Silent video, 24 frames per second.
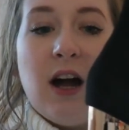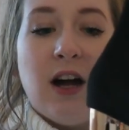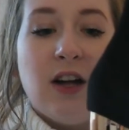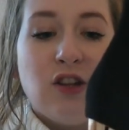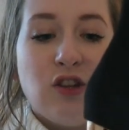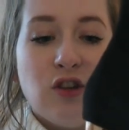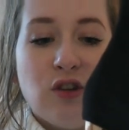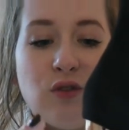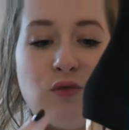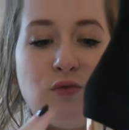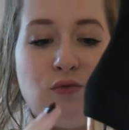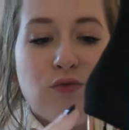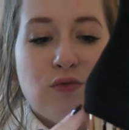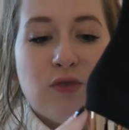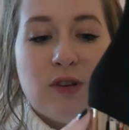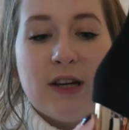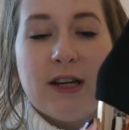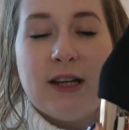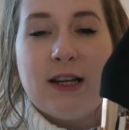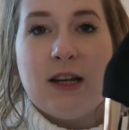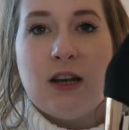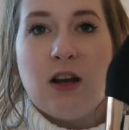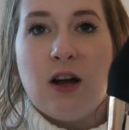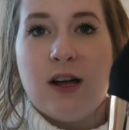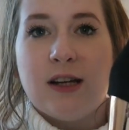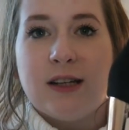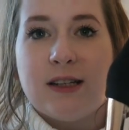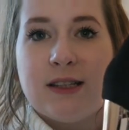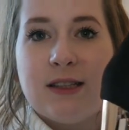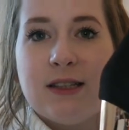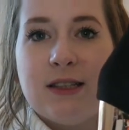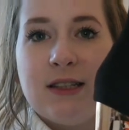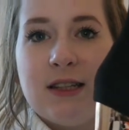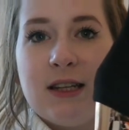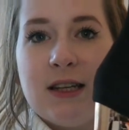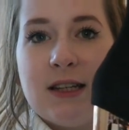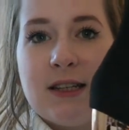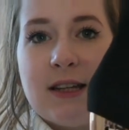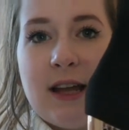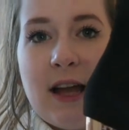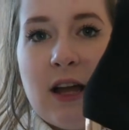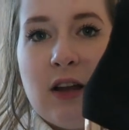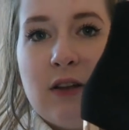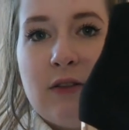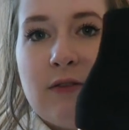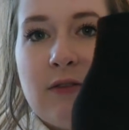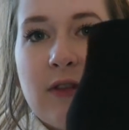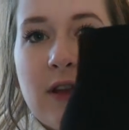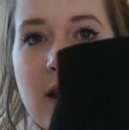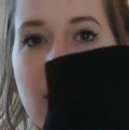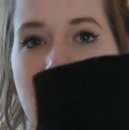I just really liked the detail of the